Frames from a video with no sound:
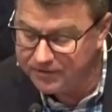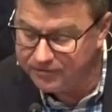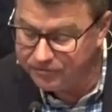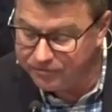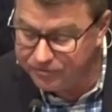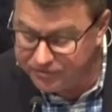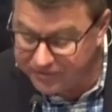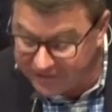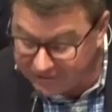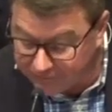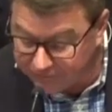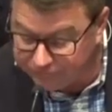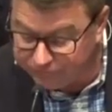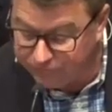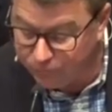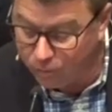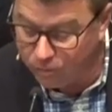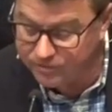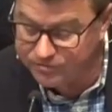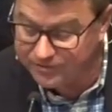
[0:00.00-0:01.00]

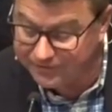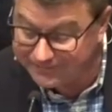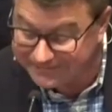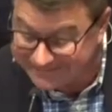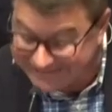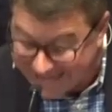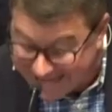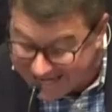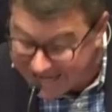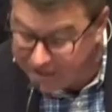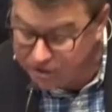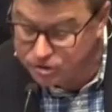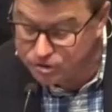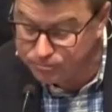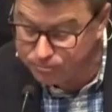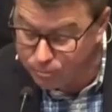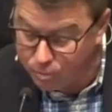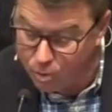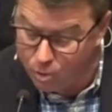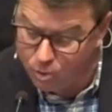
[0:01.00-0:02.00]
therefore the land
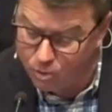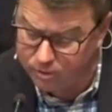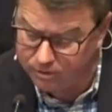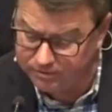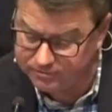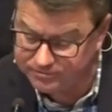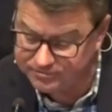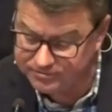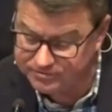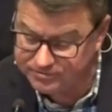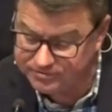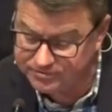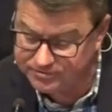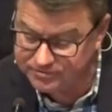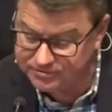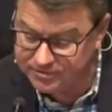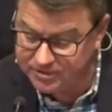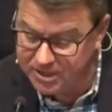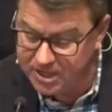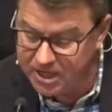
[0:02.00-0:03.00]
mourns,
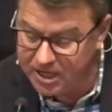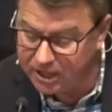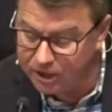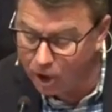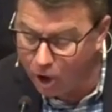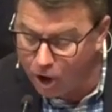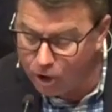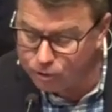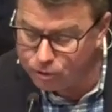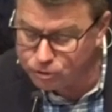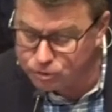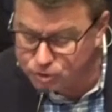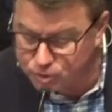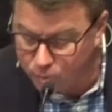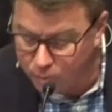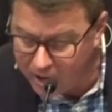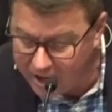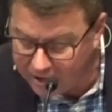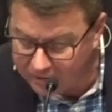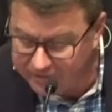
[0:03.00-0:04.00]
and all who
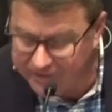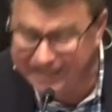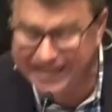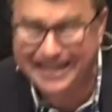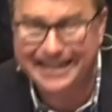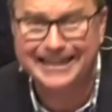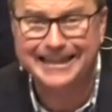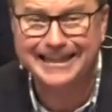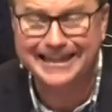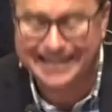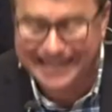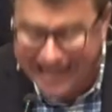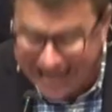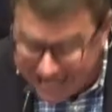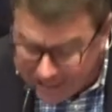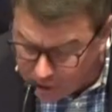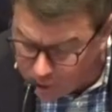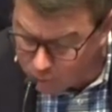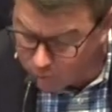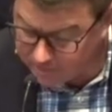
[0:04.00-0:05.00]
dwell in it
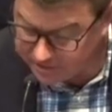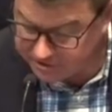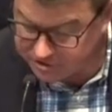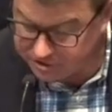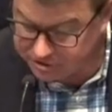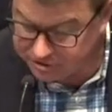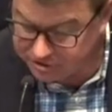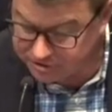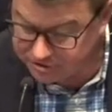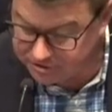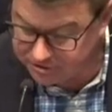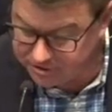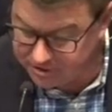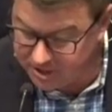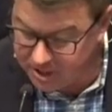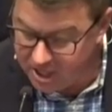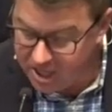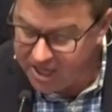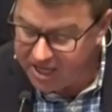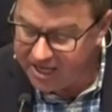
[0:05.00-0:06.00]
languish
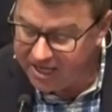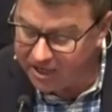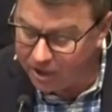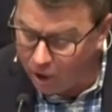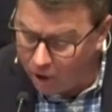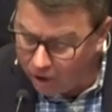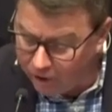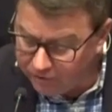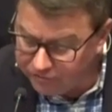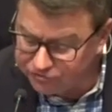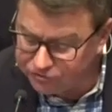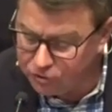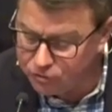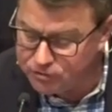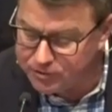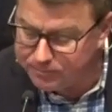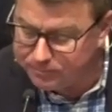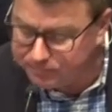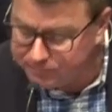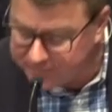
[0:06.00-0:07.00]
and also
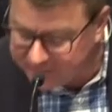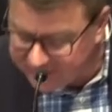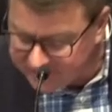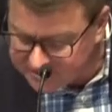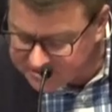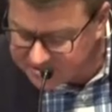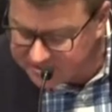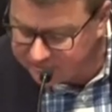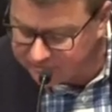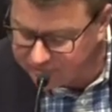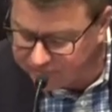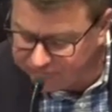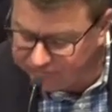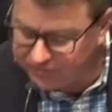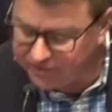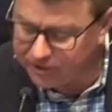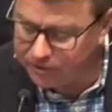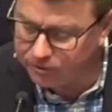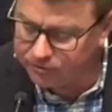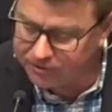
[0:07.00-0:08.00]
the beasts of the
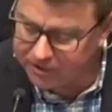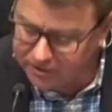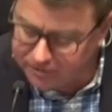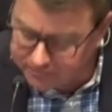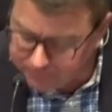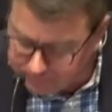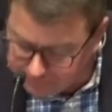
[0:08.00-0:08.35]
field and the